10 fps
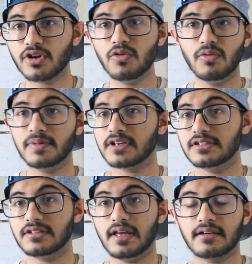cool
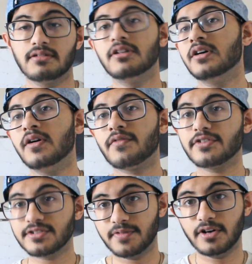because, like,
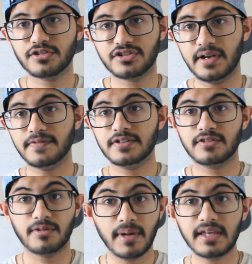first of all, the chefs,
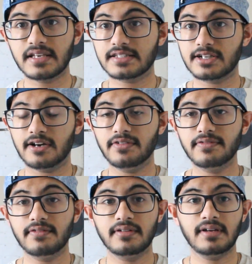they're making stuff,
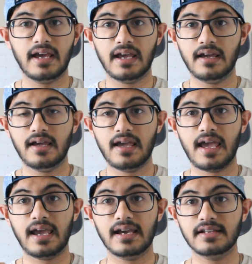
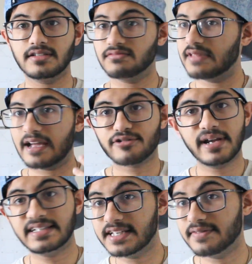and that
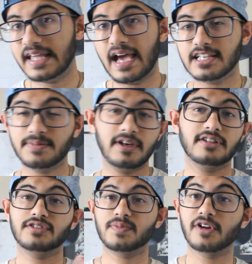creativity aspect
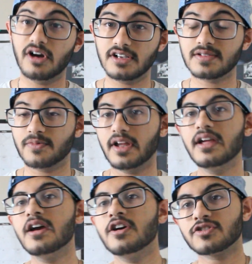is pretty awesome, right?
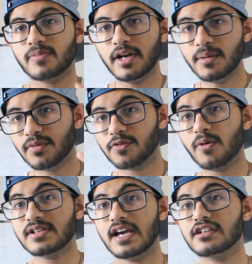So my number
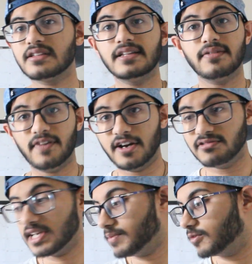4 is actually The Final
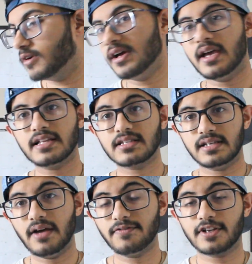Table. It's a
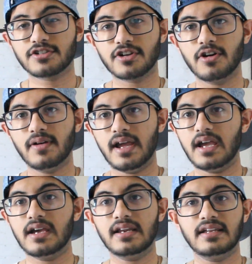Netflix show,
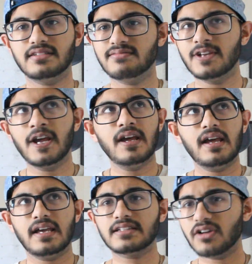and
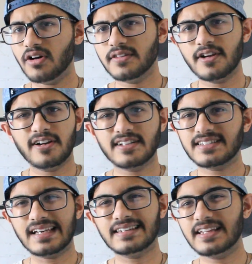it's on there. I
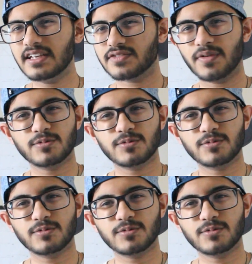think it's from